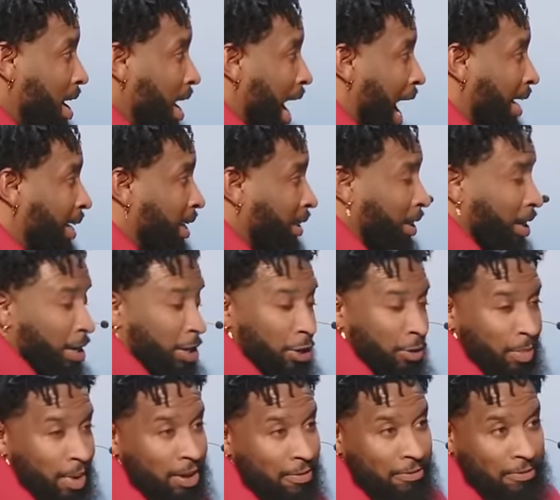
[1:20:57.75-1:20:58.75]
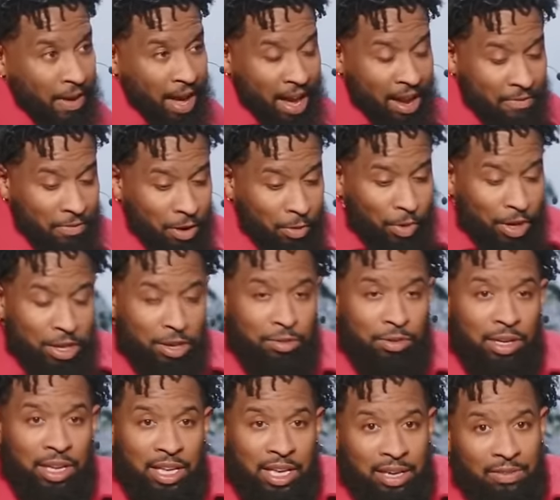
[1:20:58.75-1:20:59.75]
I need you to do me a favor. When you
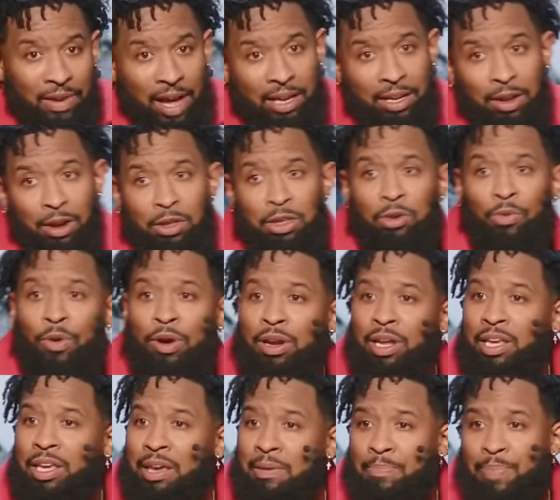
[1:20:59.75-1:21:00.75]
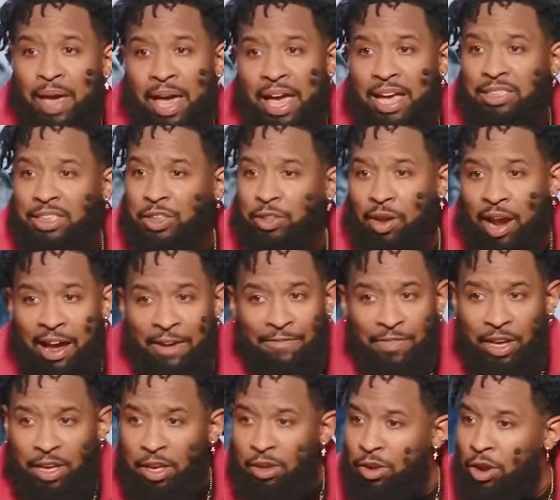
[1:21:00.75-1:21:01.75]
leave, I know you want to get past
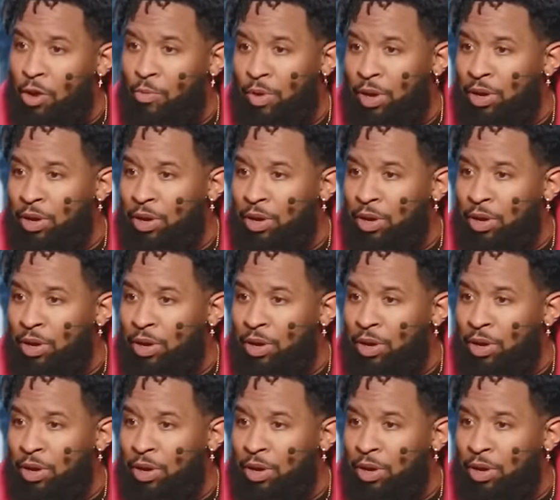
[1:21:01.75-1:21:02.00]
traffic and you don't